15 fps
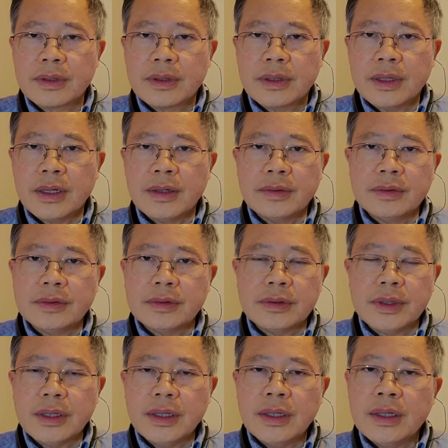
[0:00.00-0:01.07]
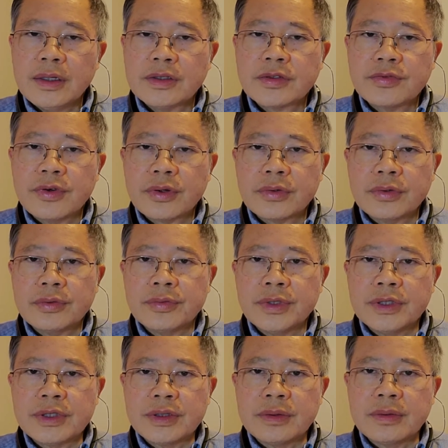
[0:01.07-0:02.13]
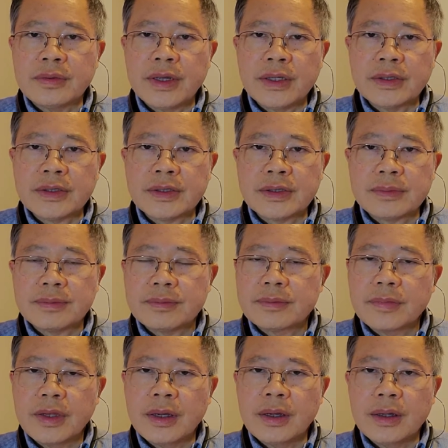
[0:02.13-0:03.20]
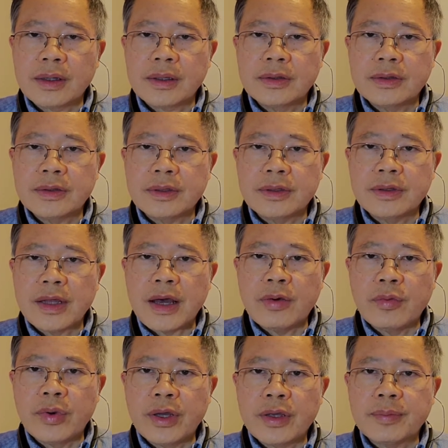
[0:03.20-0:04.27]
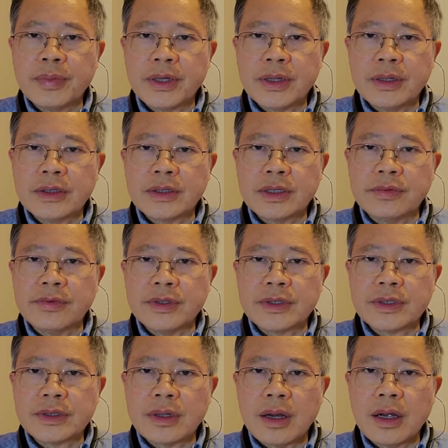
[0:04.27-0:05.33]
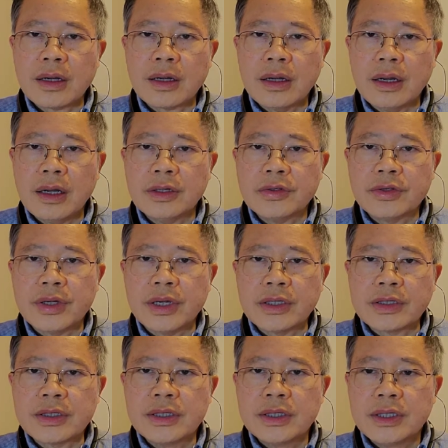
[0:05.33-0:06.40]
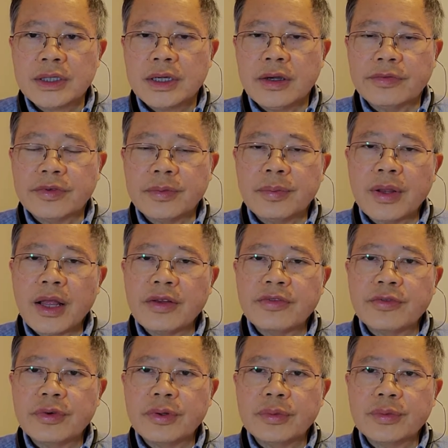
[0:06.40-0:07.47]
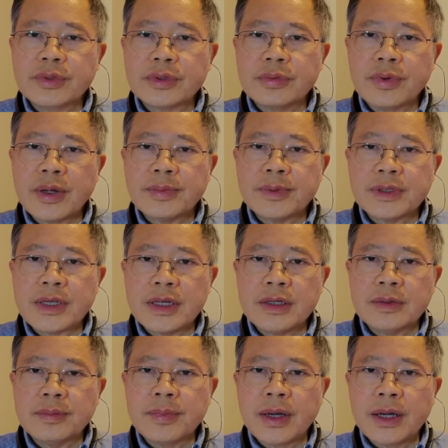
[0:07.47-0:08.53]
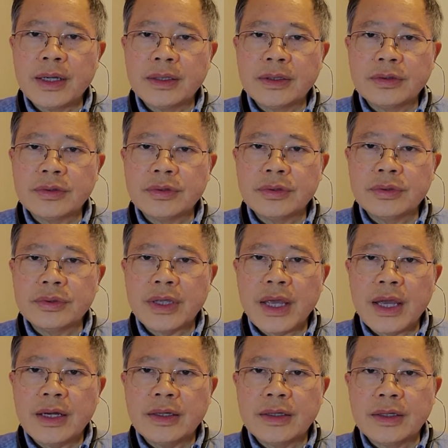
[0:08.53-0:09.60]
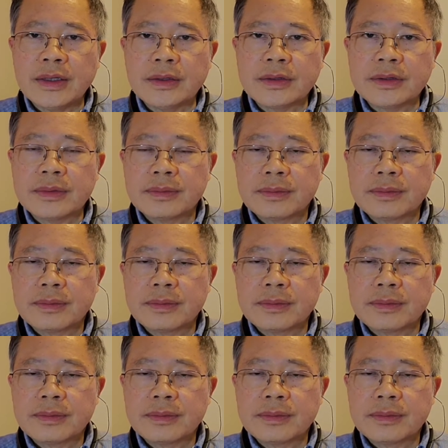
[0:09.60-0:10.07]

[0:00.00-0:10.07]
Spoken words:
And it is for good reason that is considered that way because of the stark contrast of the platforms represented by the two candidates.